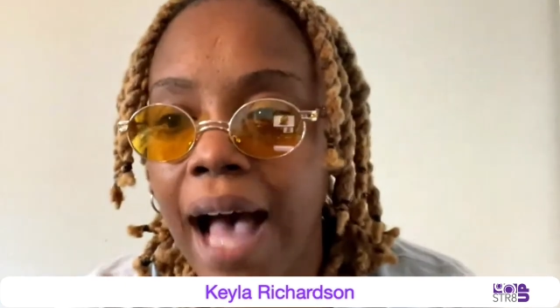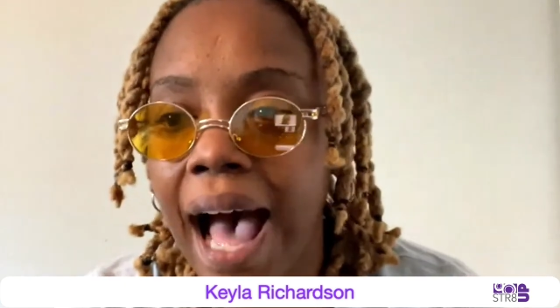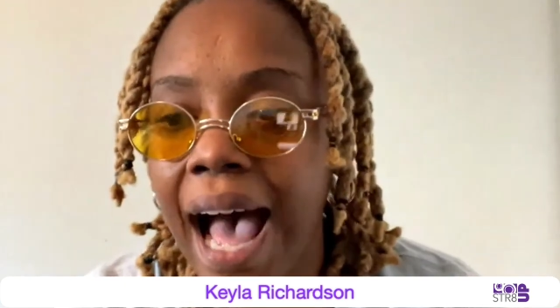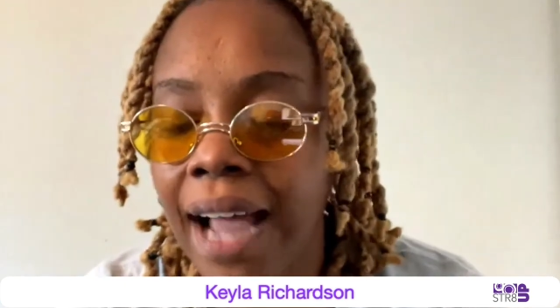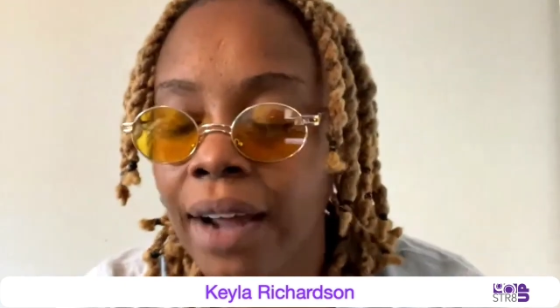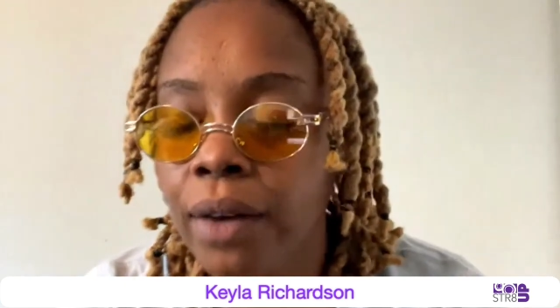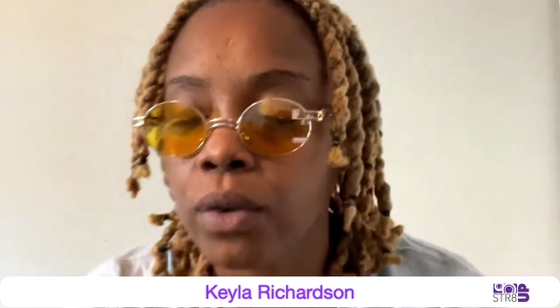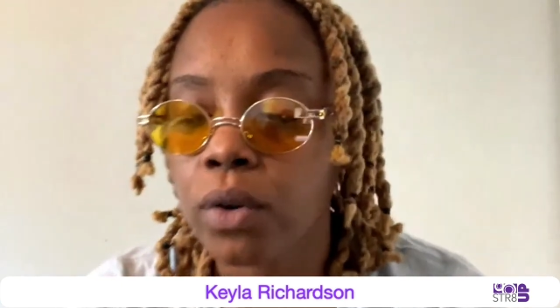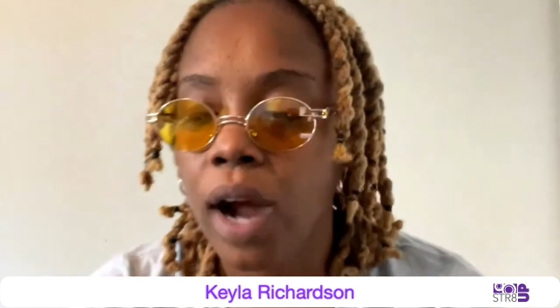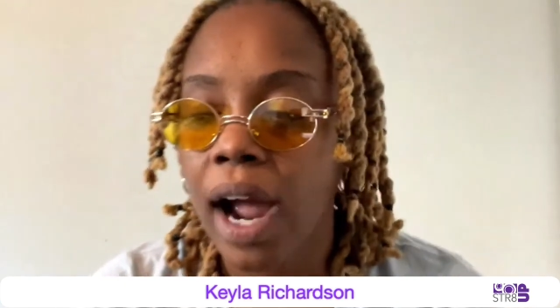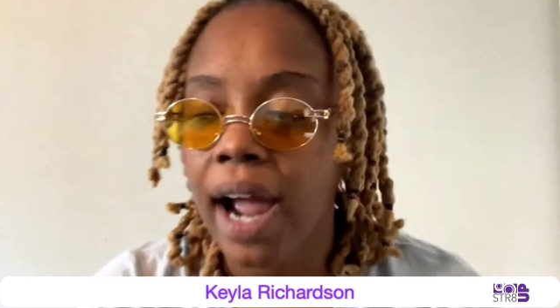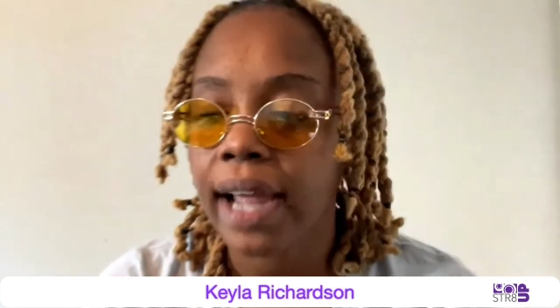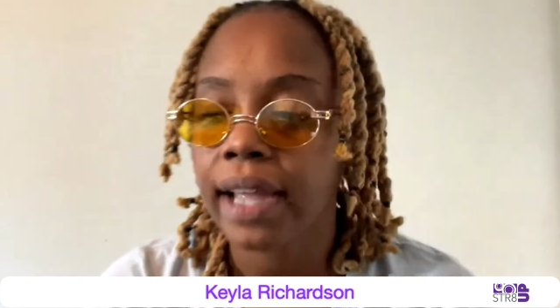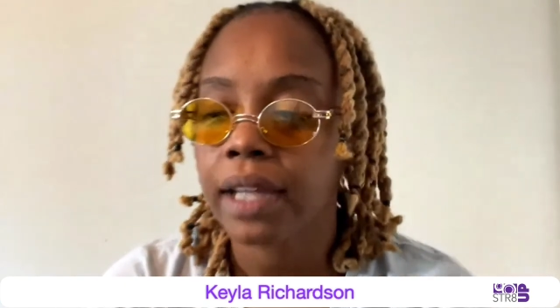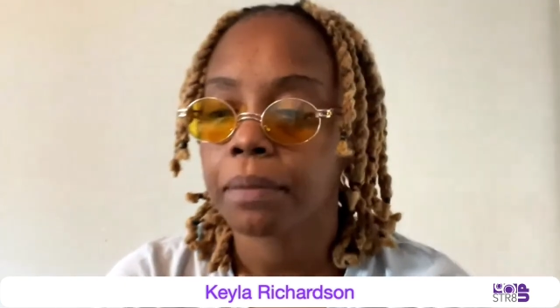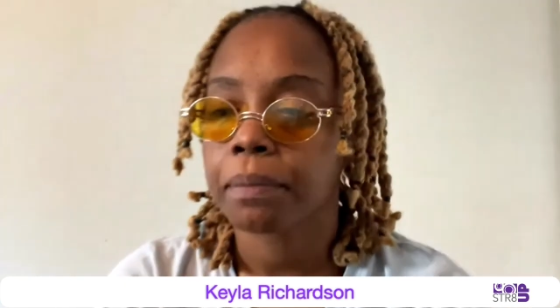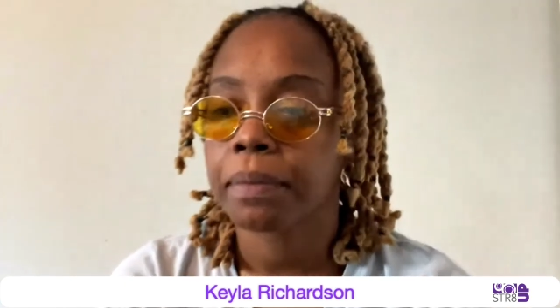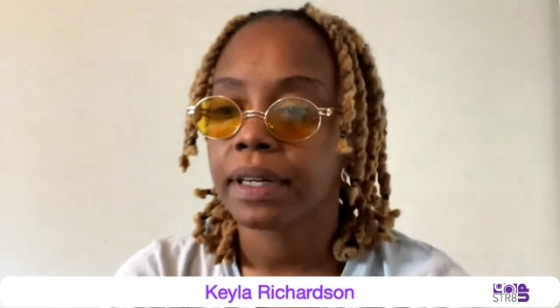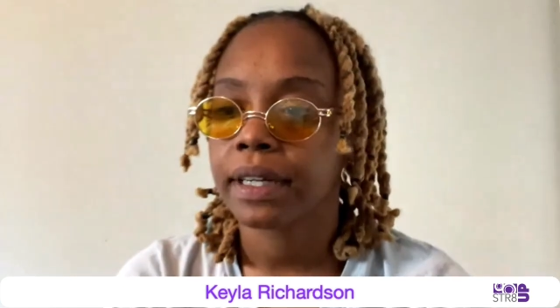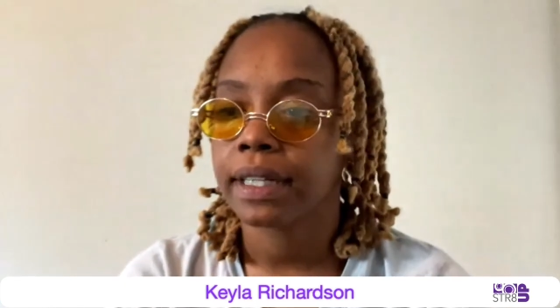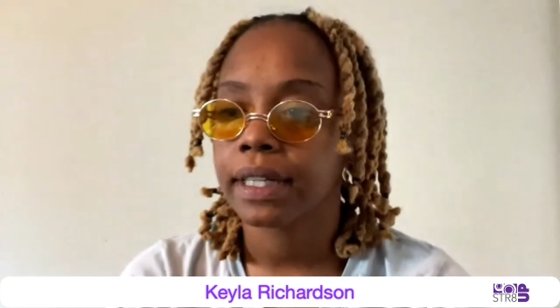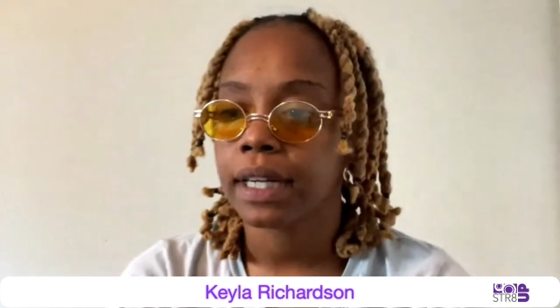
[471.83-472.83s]
I
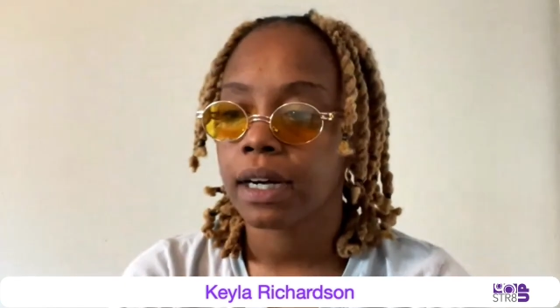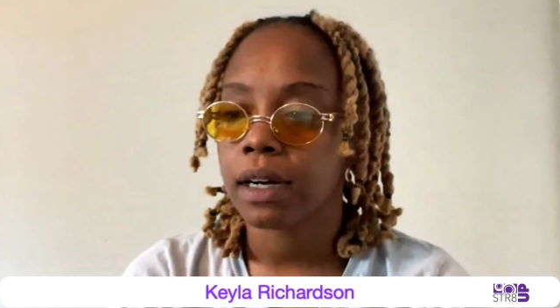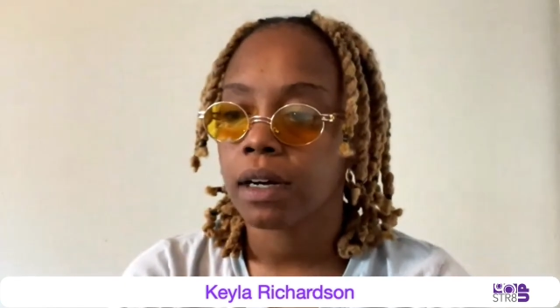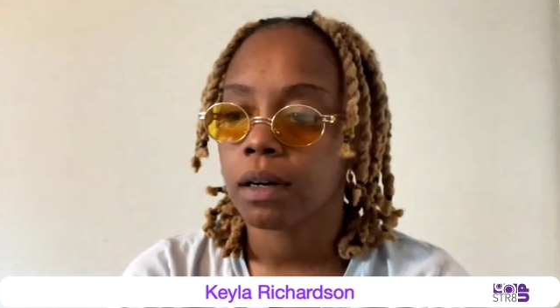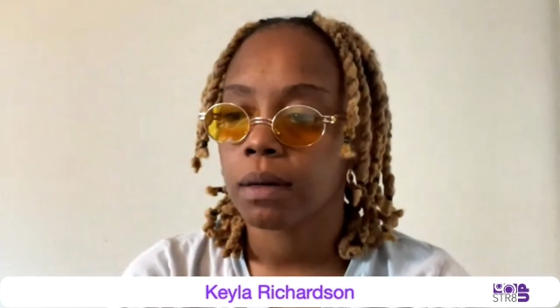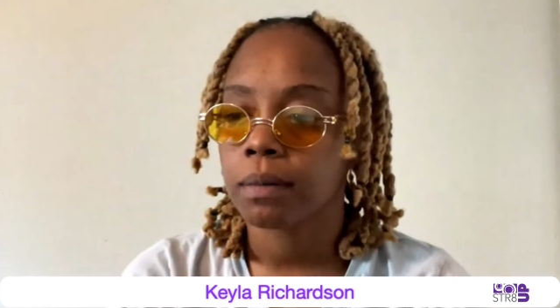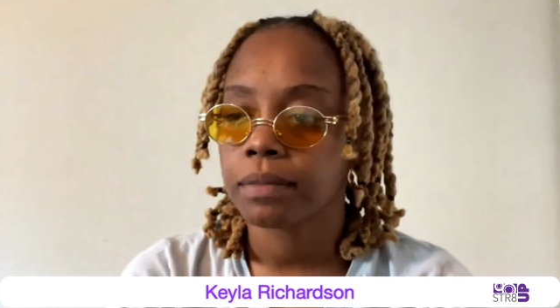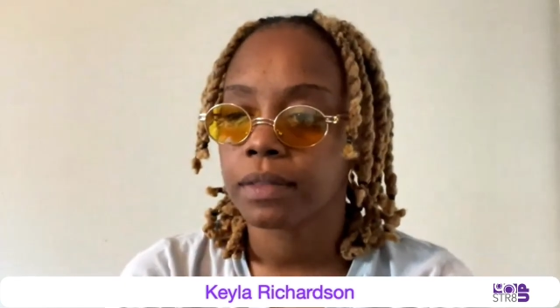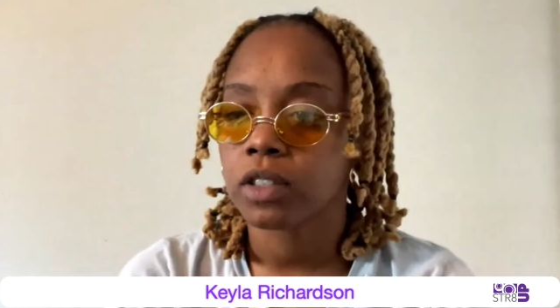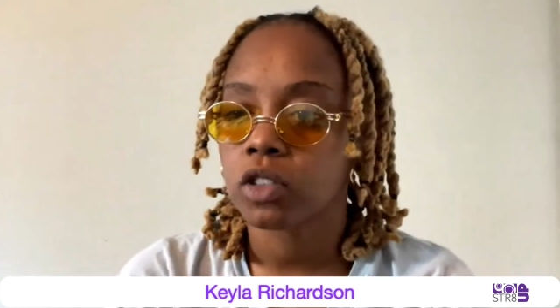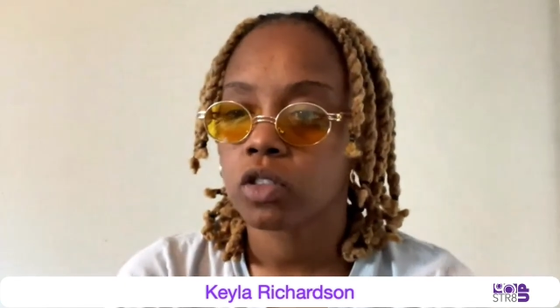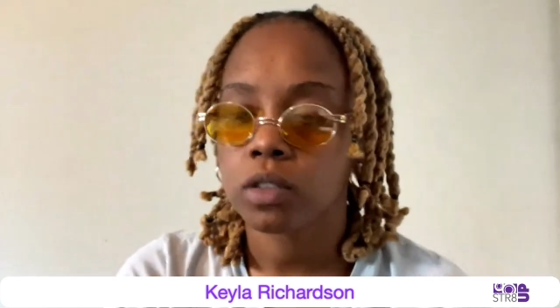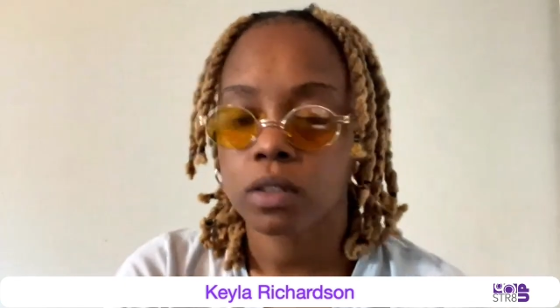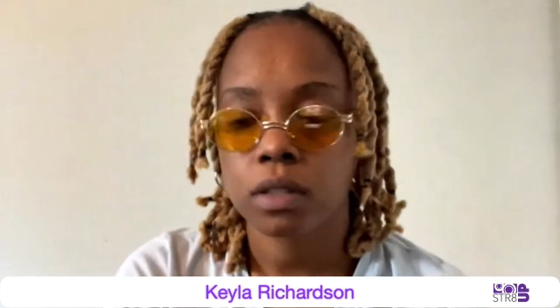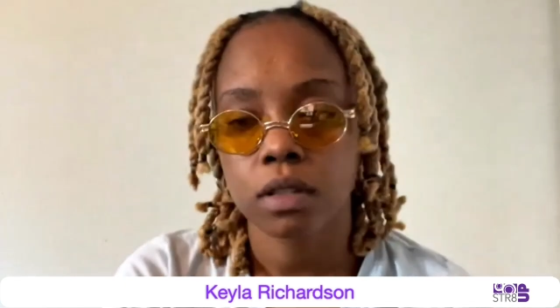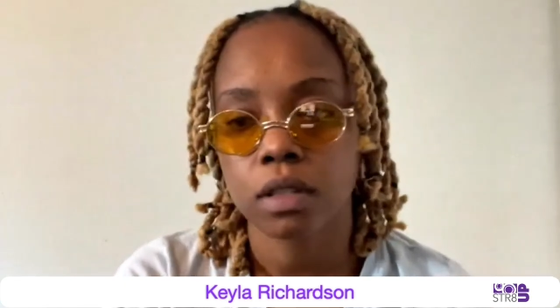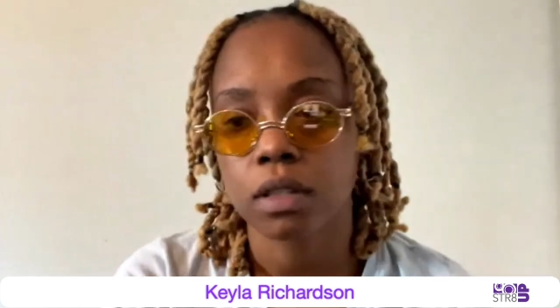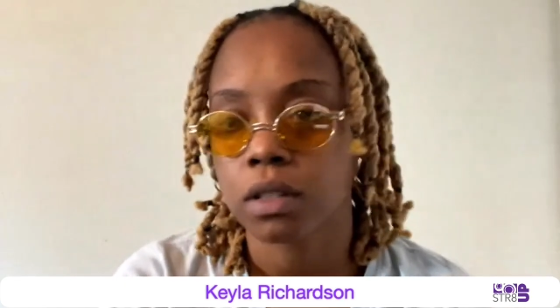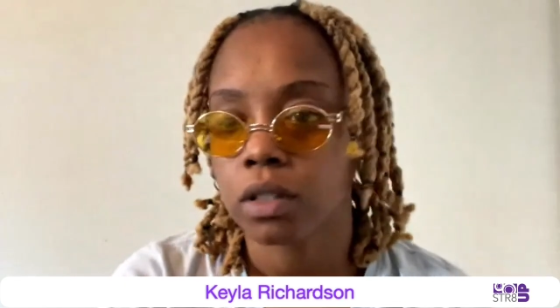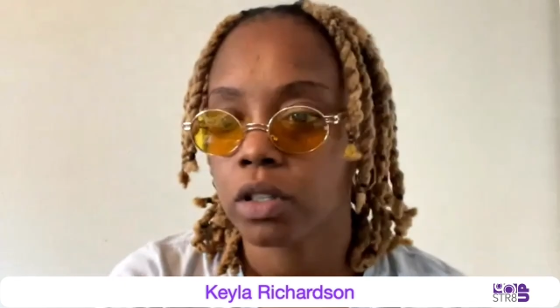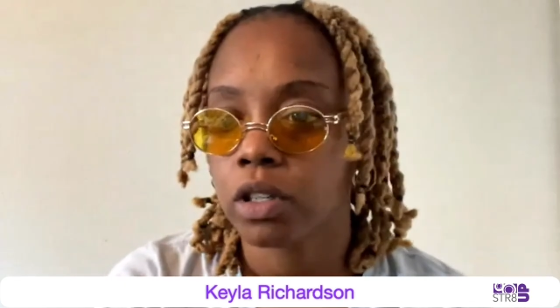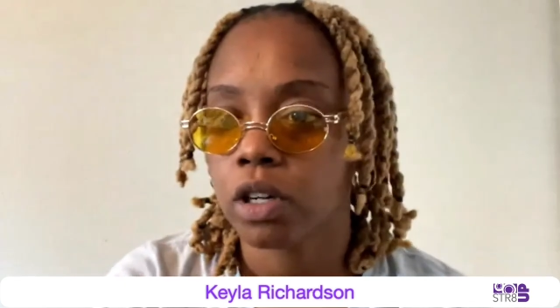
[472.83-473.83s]
write, but
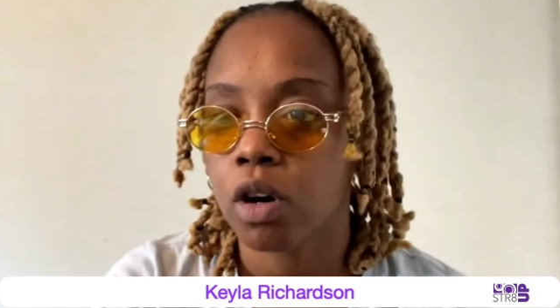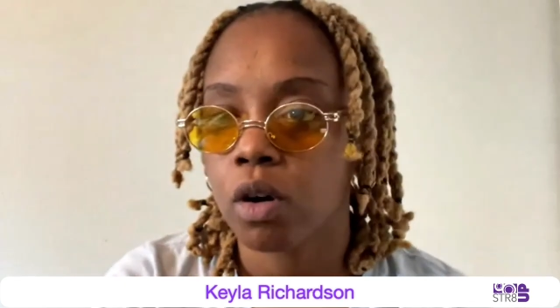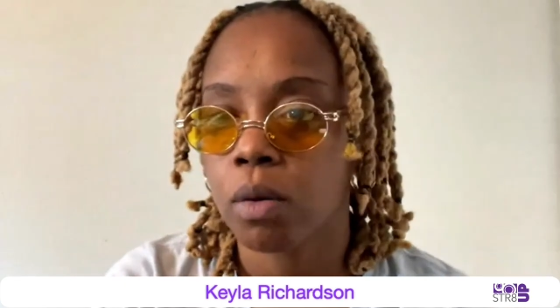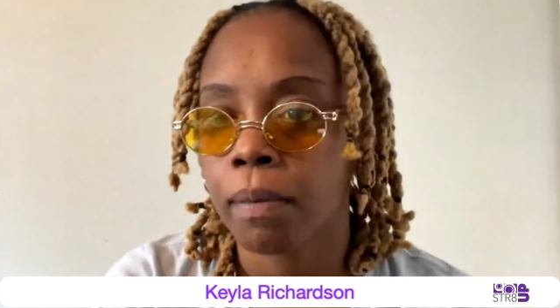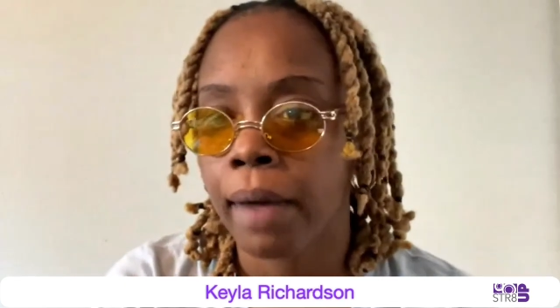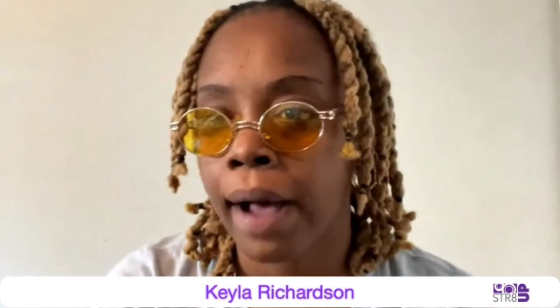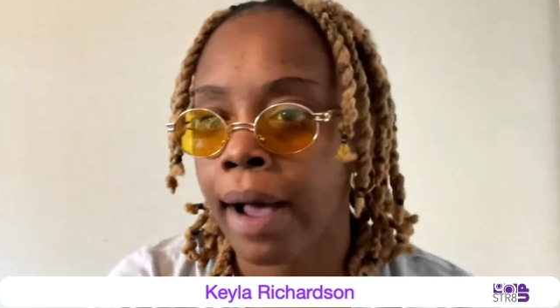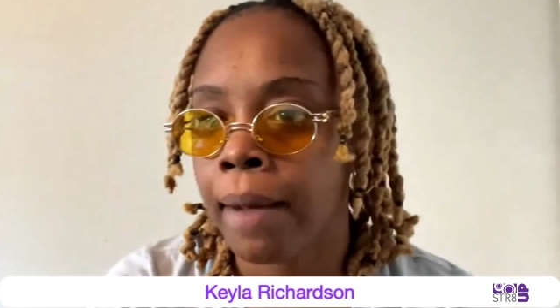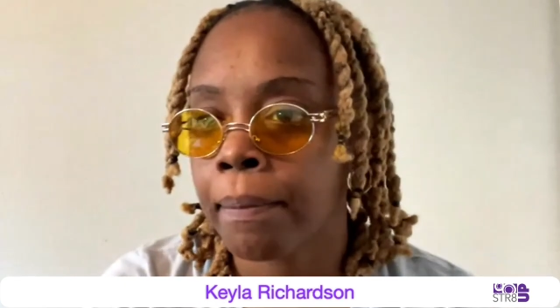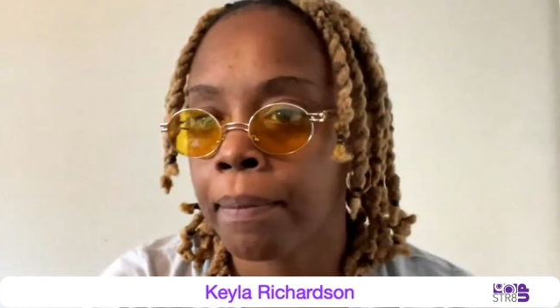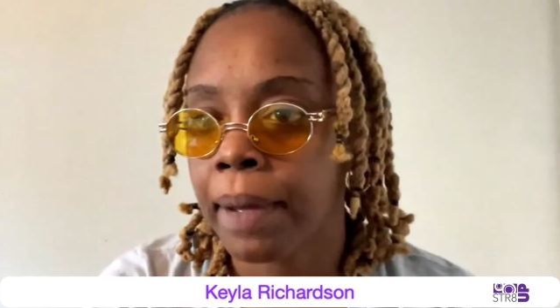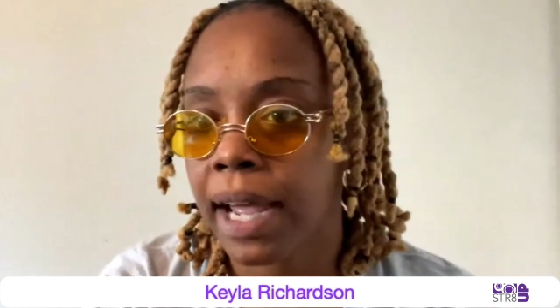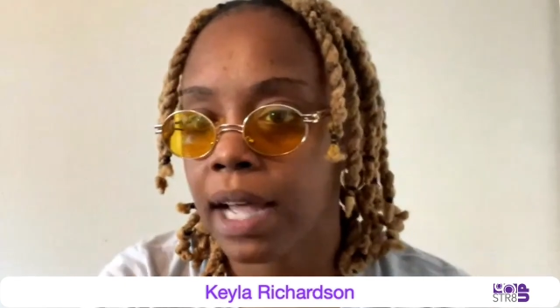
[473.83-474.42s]
my